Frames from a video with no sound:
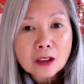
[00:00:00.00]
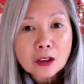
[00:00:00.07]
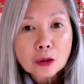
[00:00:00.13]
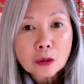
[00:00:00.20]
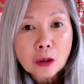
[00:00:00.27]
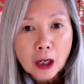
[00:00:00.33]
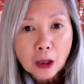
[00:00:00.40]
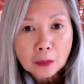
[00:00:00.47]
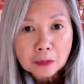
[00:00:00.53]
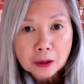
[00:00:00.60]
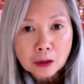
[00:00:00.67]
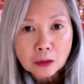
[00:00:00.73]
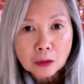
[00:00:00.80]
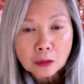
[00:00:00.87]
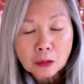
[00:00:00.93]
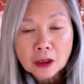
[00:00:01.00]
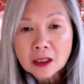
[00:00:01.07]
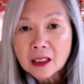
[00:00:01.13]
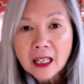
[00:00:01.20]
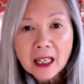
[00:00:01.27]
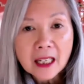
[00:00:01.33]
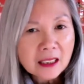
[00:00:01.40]
to help you
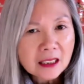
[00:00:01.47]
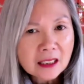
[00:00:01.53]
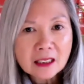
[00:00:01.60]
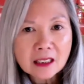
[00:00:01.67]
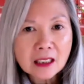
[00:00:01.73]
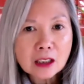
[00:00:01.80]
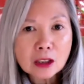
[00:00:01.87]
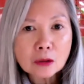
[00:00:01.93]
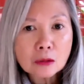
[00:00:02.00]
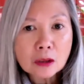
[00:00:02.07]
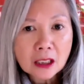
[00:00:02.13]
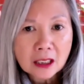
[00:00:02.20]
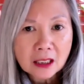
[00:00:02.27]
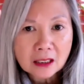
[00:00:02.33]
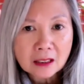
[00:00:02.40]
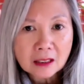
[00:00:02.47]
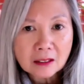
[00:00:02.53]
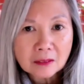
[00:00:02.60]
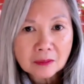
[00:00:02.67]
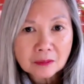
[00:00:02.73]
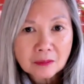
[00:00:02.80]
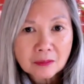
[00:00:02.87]
with anything you need,
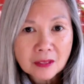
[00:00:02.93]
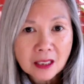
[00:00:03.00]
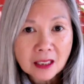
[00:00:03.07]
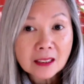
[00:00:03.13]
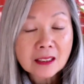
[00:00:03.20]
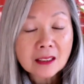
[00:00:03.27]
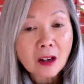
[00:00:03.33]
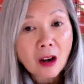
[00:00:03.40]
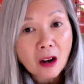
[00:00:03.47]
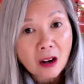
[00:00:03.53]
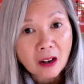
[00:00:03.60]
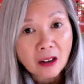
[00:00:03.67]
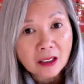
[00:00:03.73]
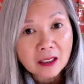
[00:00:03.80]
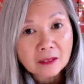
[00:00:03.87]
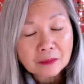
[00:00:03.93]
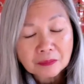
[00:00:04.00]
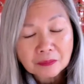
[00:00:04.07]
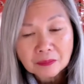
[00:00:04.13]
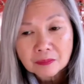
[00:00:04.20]
as long